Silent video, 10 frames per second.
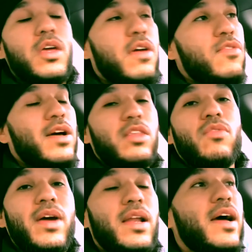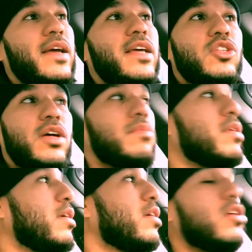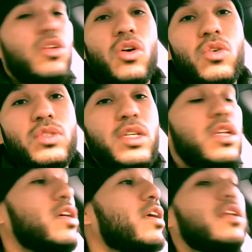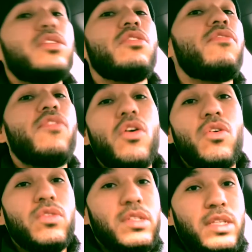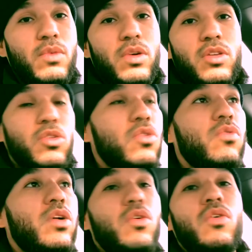If you're at the red light, they're trying to be nosy, looking into your phone to see what you're doing.